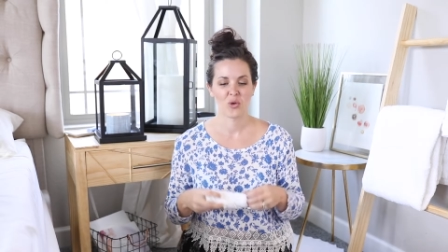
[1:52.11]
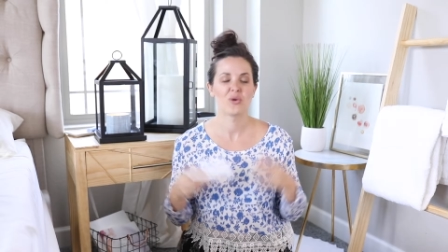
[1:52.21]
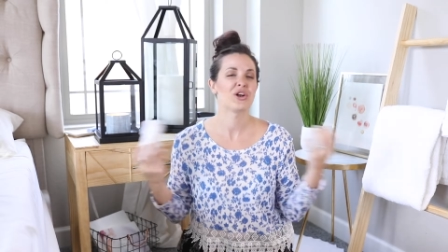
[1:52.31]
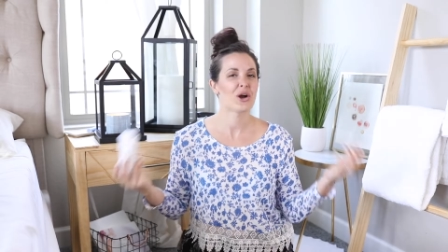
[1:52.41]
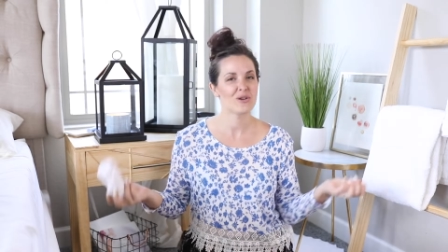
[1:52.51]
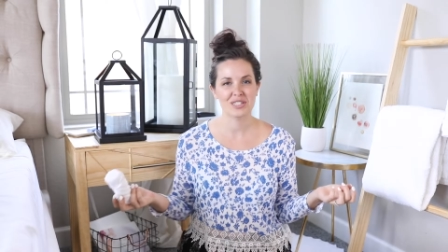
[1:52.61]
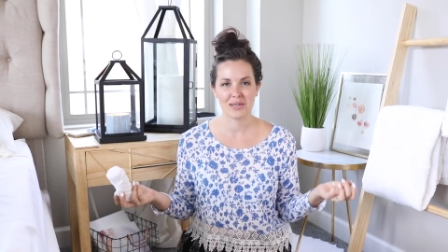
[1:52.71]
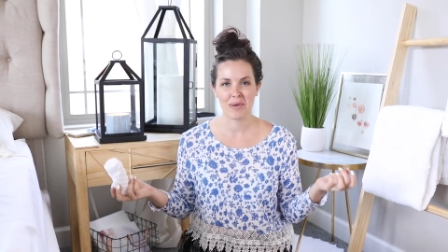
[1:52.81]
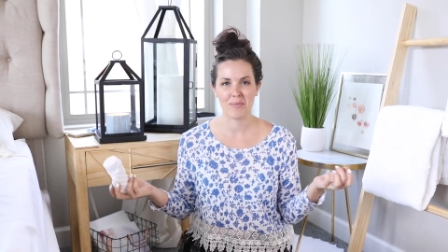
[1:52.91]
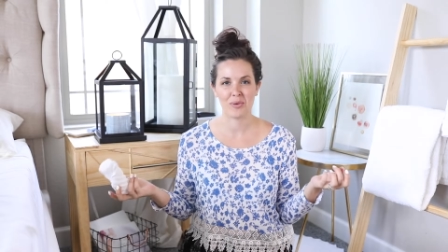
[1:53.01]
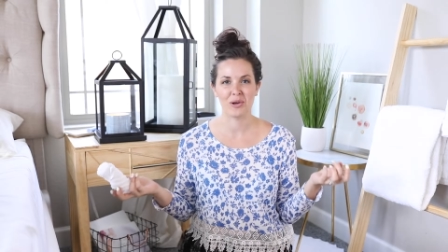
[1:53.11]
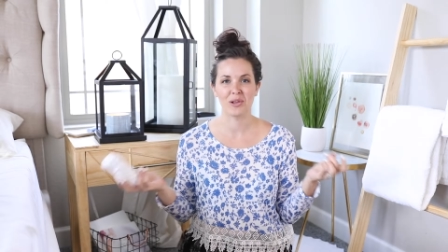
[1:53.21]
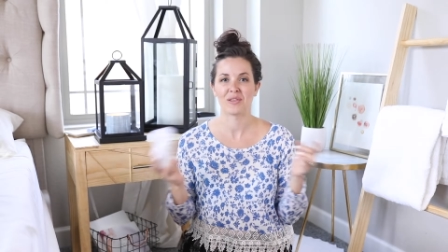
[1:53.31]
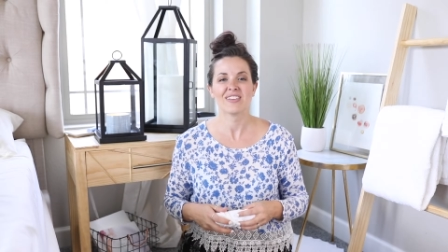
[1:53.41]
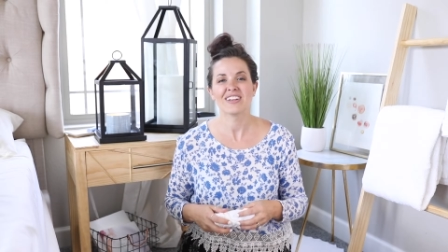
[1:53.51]
when you're hosting
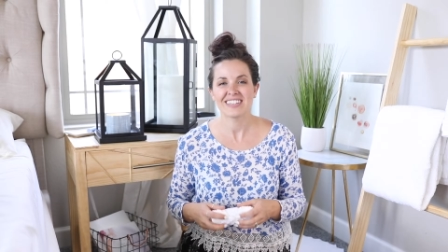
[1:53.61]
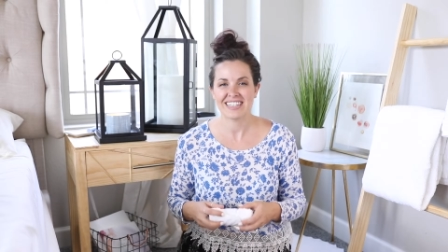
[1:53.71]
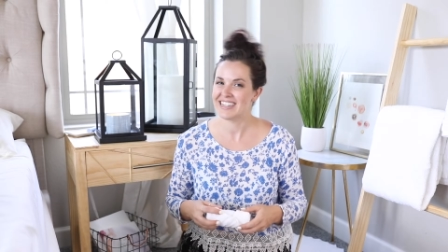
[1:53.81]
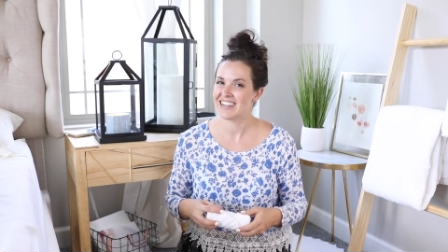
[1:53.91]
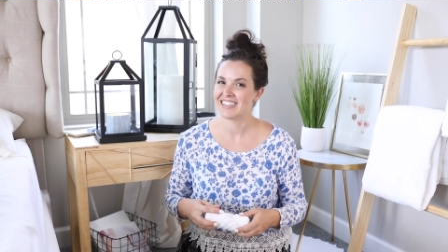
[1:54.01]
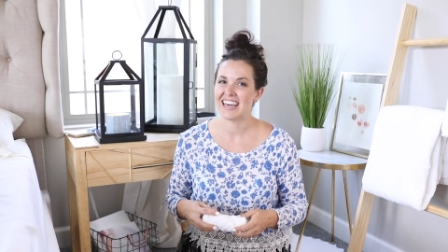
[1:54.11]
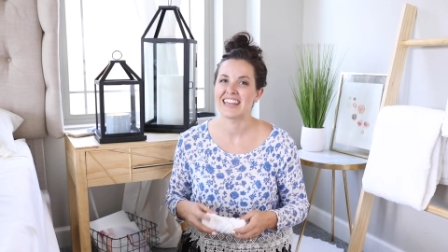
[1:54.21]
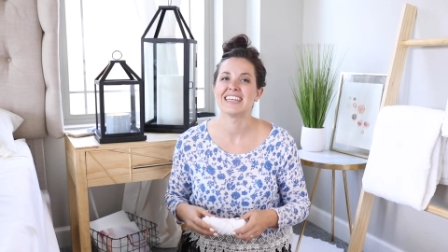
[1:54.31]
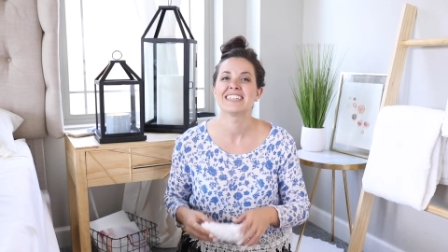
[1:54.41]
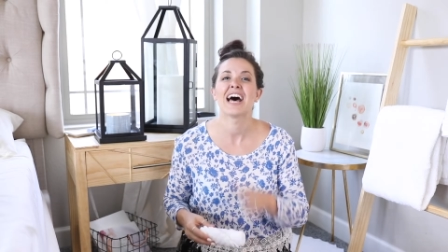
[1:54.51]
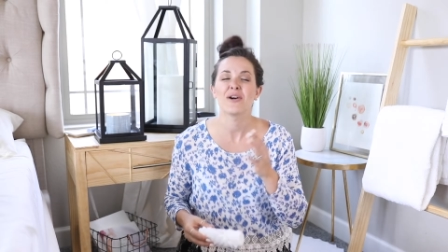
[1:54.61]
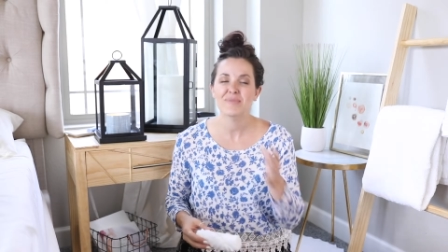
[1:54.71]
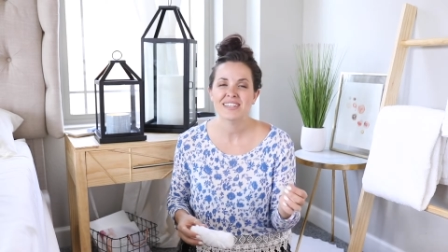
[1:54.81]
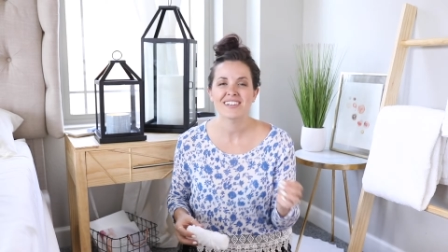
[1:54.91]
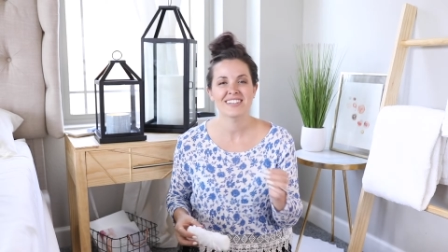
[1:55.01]
people, little details like this
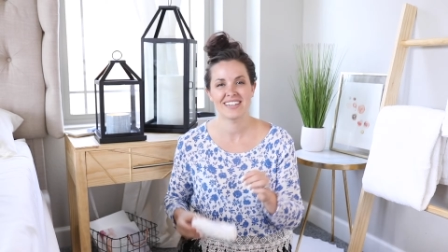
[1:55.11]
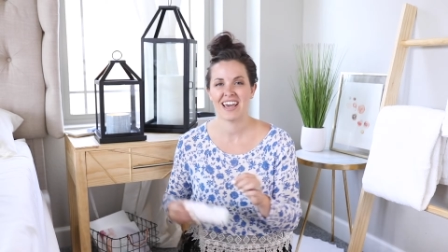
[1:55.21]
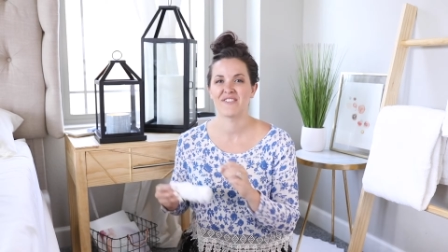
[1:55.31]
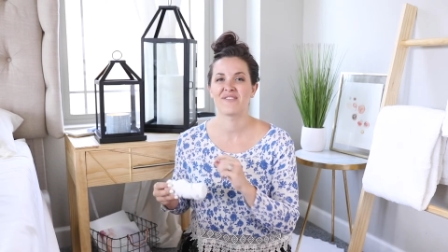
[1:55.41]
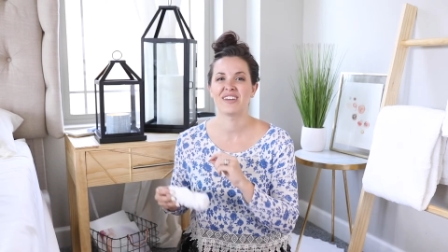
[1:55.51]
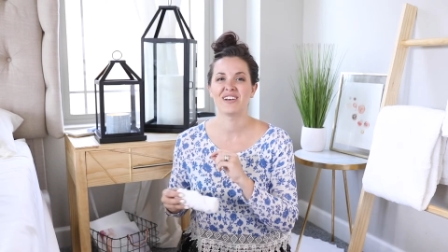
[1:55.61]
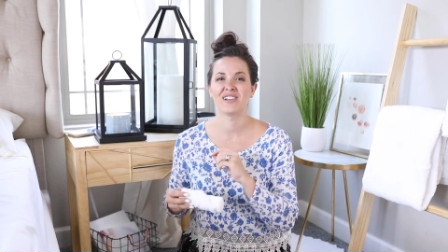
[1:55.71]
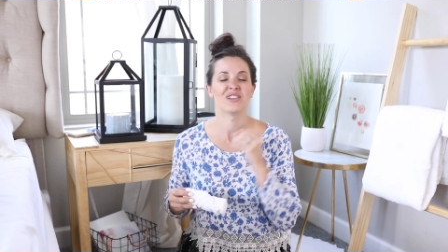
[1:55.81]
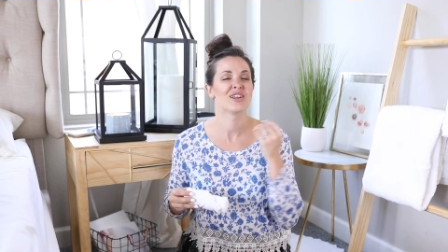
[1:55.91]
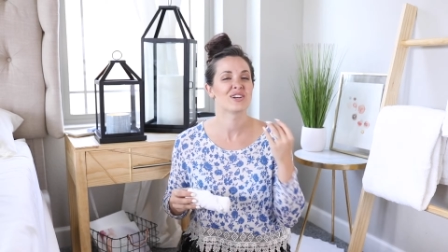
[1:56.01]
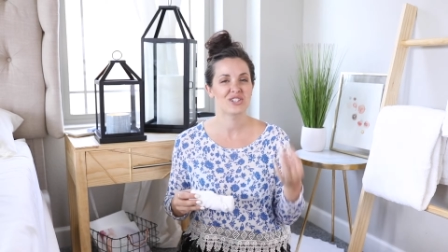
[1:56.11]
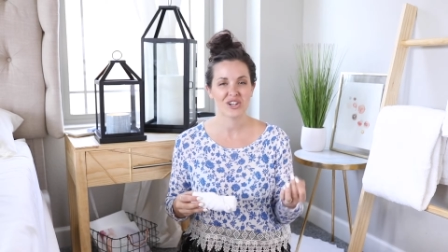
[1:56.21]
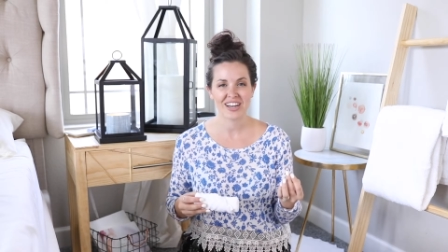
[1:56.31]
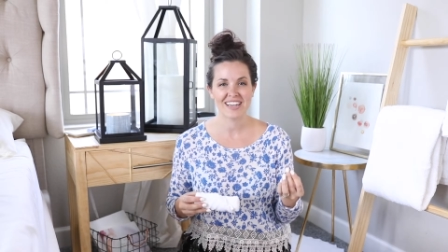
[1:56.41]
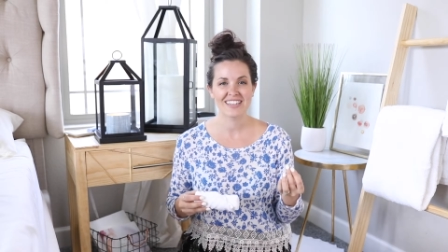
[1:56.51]
helps their stay feel
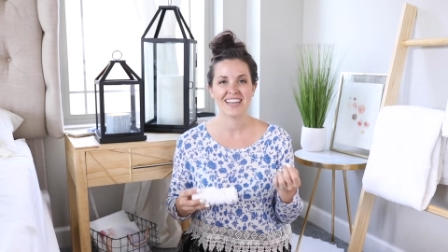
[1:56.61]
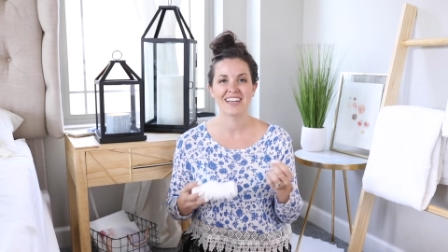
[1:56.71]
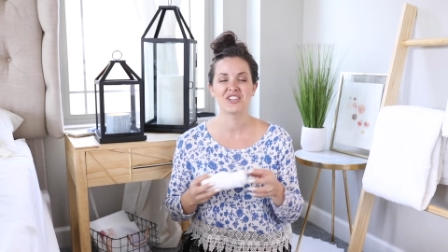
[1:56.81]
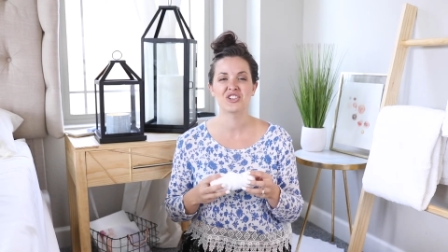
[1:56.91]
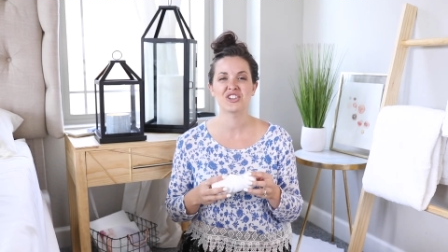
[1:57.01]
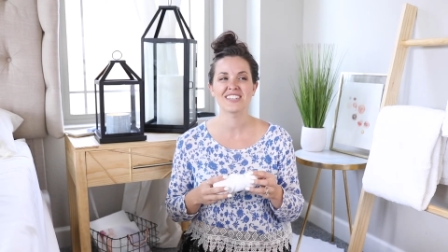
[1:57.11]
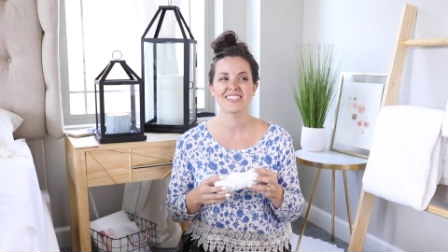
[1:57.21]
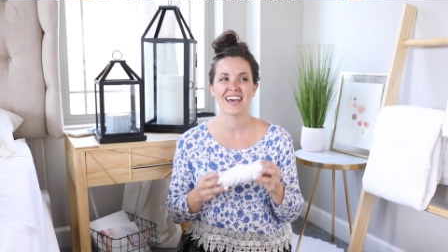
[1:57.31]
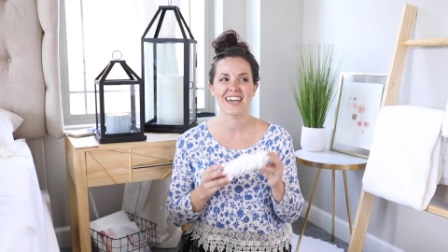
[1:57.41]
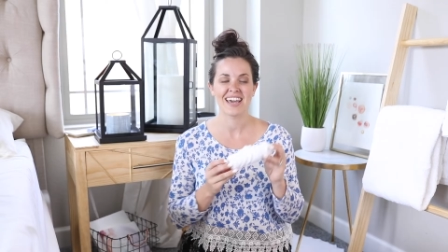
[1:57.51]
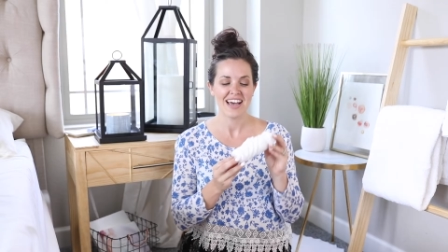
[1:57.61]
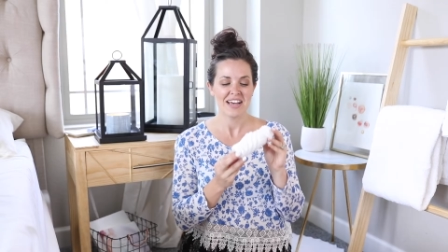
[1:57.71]
luxurious and it's just like